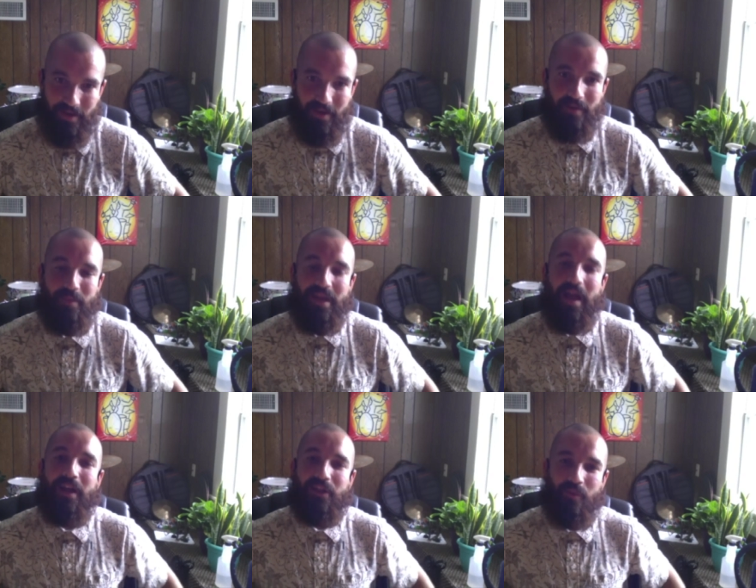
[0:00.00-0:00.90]
be
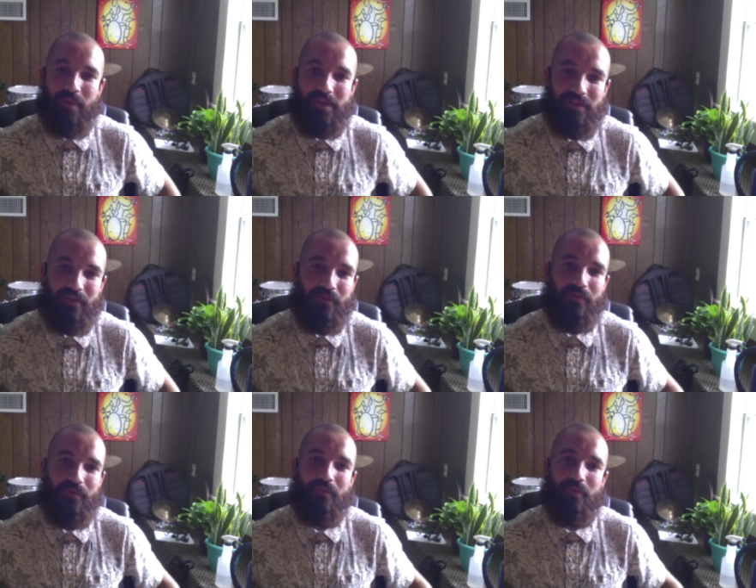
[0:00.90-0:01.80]
honest with myself,
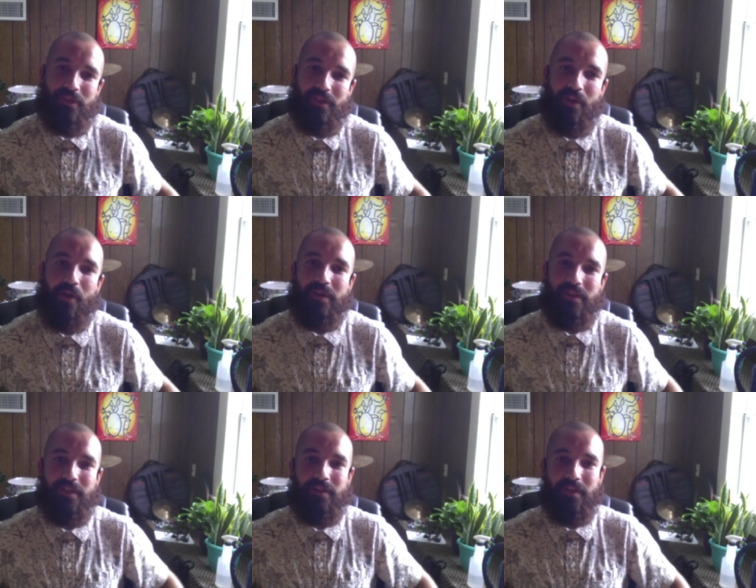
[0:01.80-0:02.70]
which isn't always
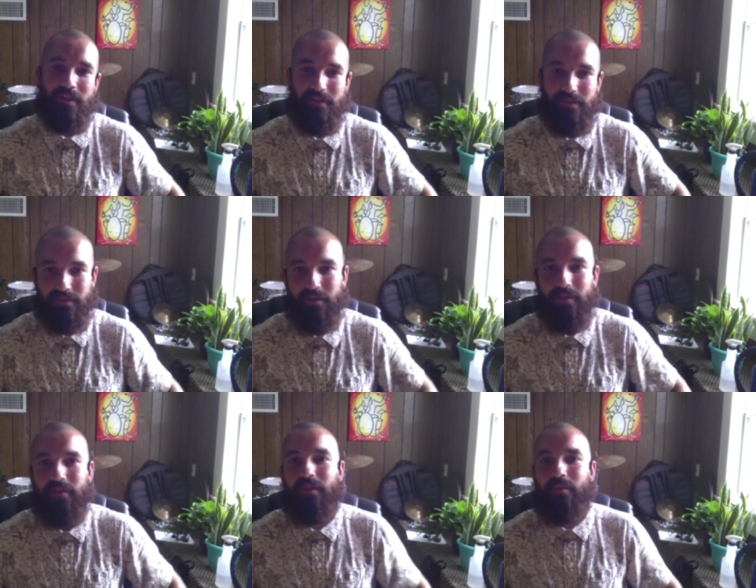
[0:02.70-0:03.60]
easy because hmm.
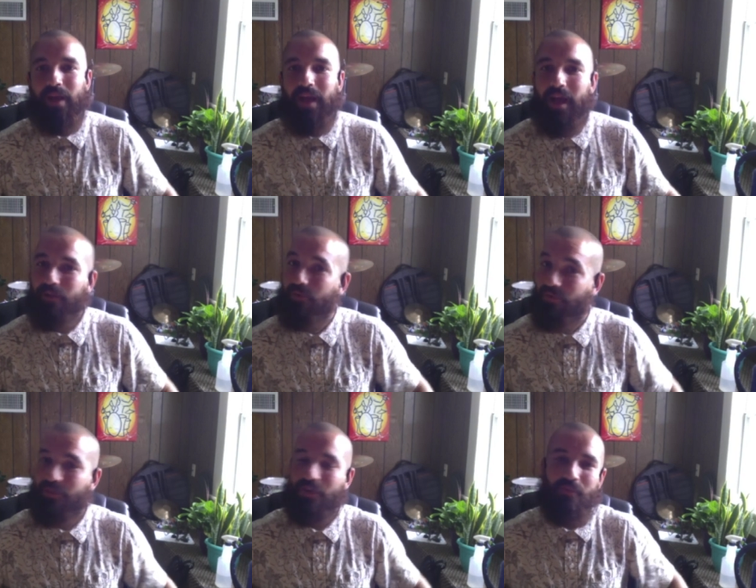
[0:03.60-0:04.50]
being honest with
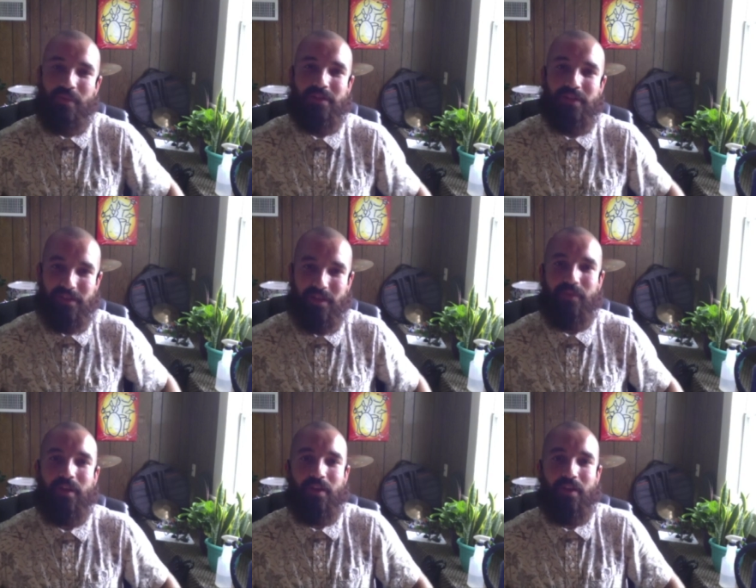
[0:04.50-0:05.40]
yourself means
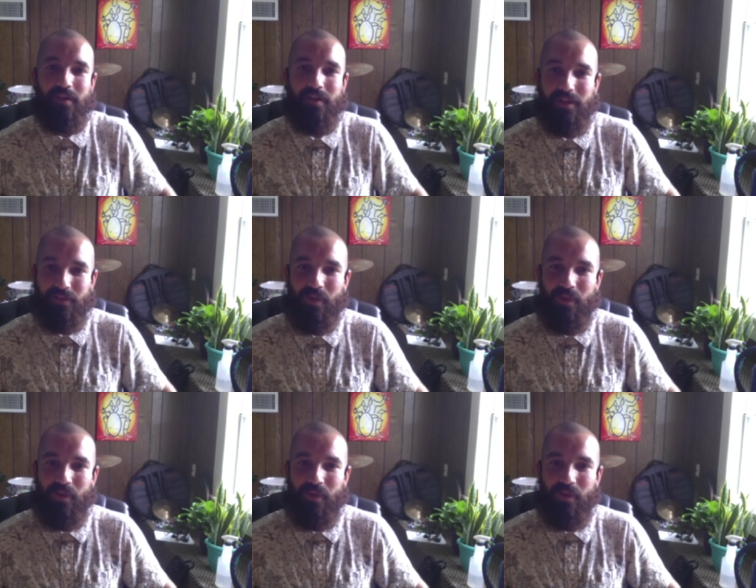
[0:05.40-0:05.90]
accepting the good as well